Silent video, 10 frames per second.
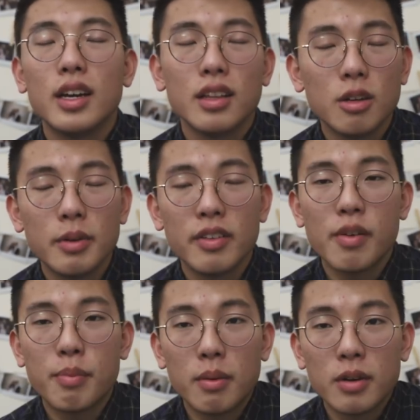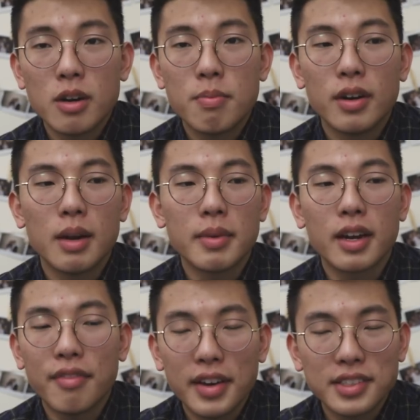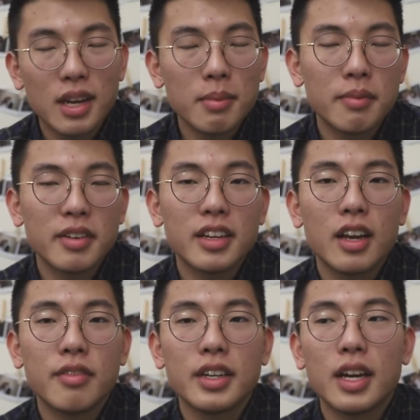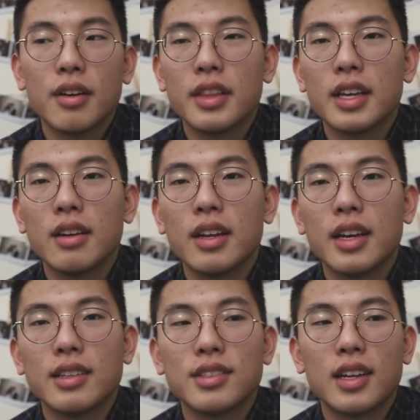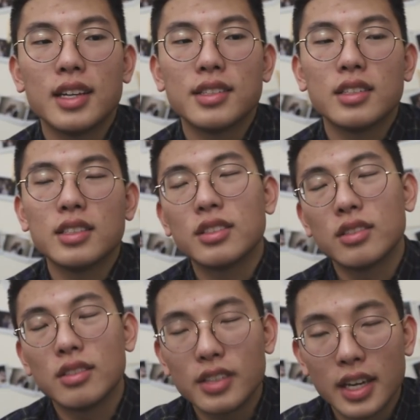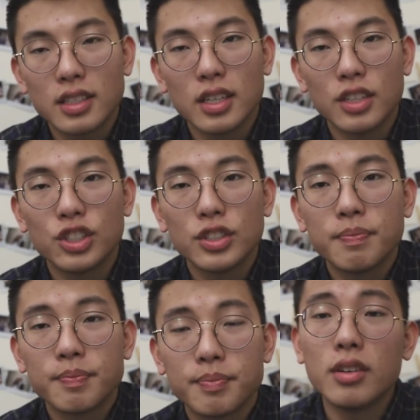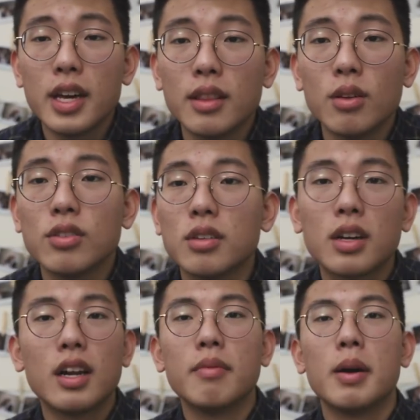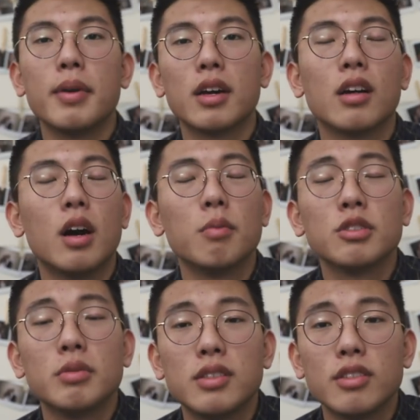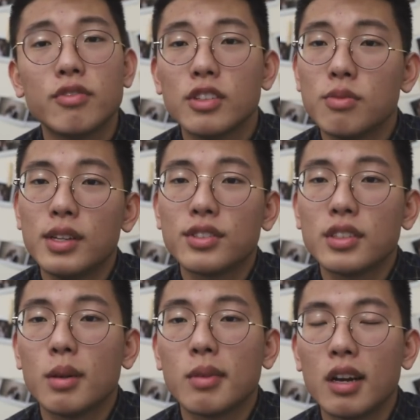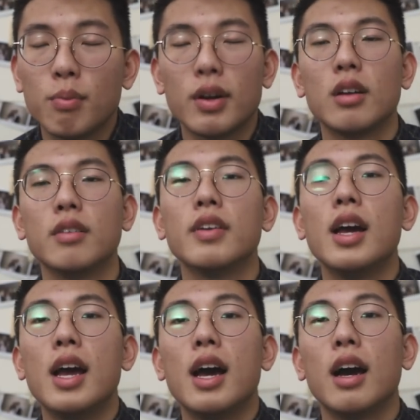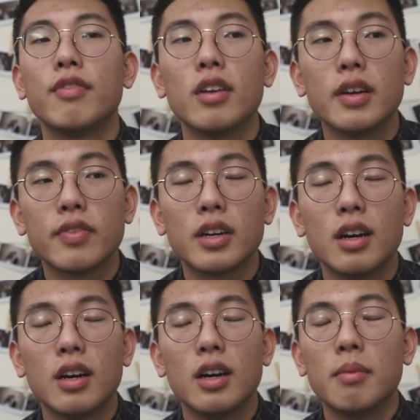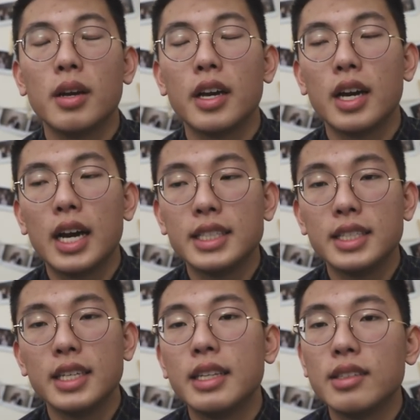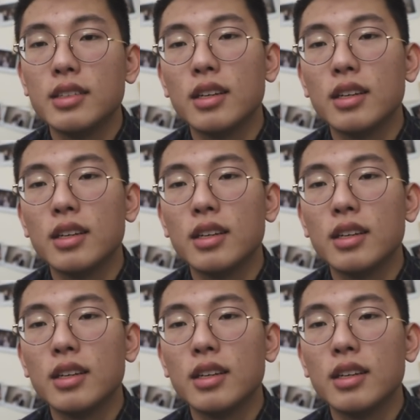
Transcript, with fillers: a little bit of a bummer, but I mean, I FaceTime them every now and then, and it's nice to just stay in touch. So yeah, those are kind of my big accomplishments this first semester. I'm kind of proud of how far I've come. I did,